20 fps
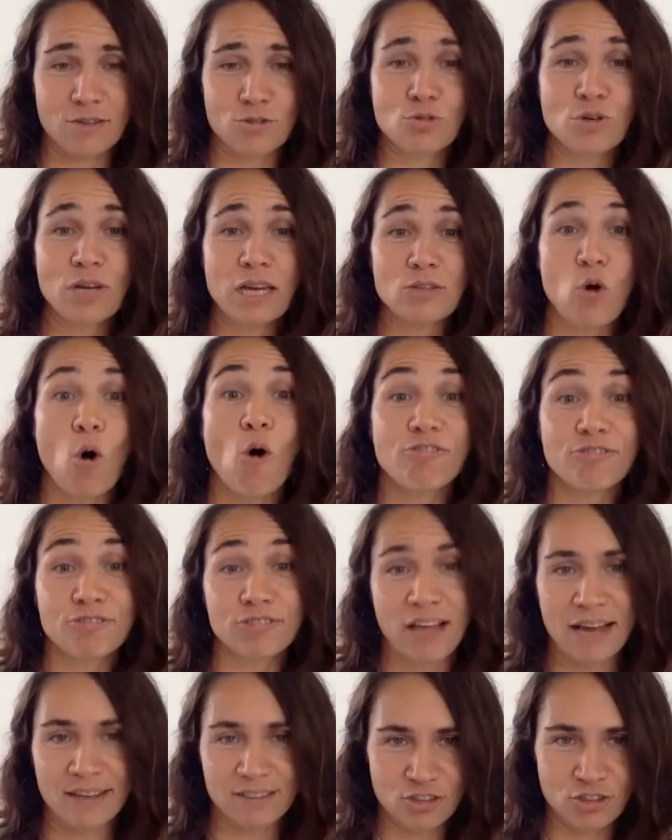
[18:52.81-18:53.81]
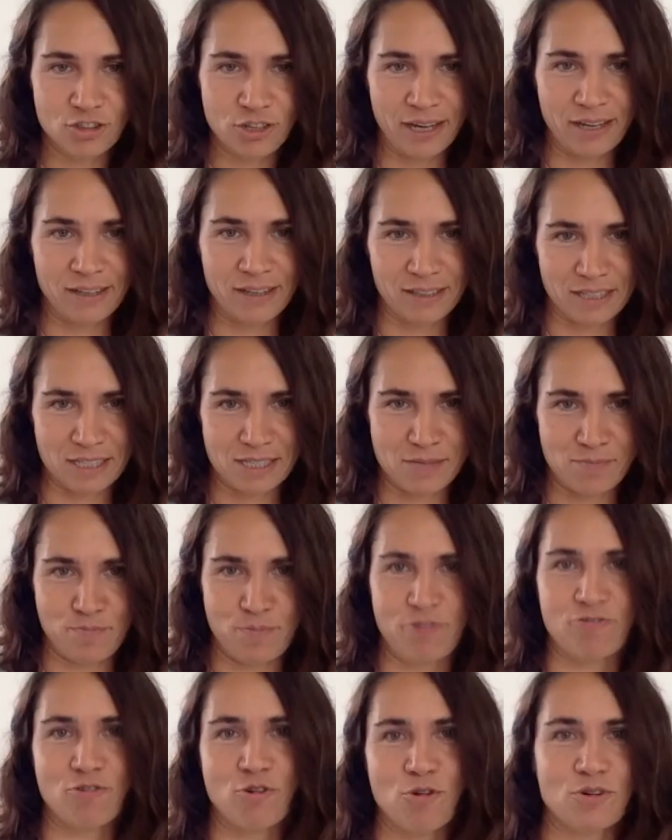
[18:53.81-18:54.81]
to get offline trainings
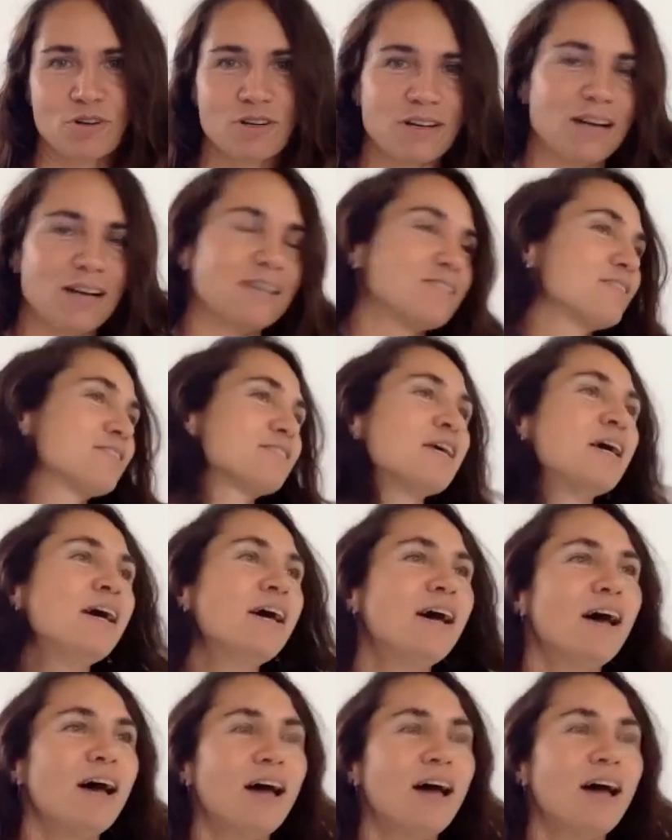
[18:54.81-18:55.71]
before crisis.